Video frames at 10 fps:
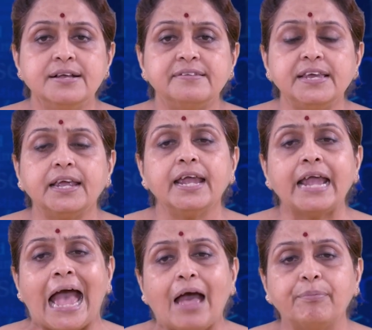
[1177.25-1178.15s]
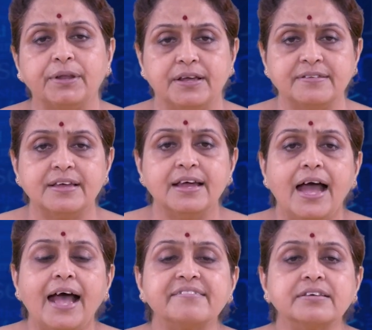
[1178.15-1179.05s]
seeking happiness
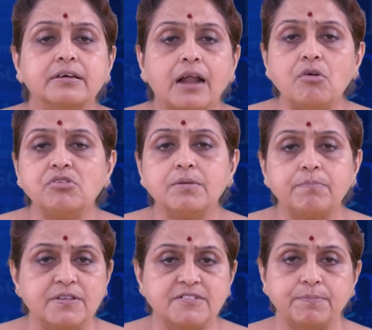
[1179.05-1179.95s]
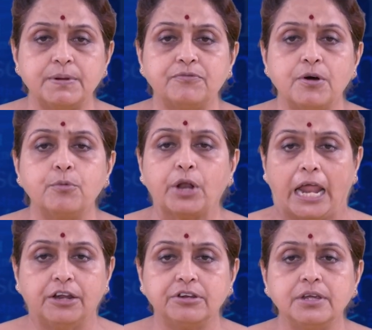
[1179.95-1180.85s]
as the grounding principle for
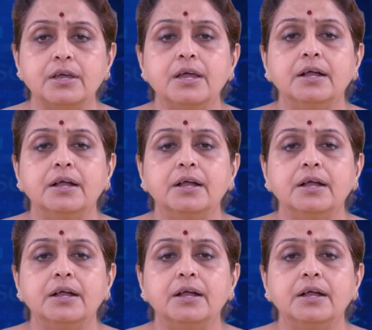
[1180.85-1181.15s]
morality.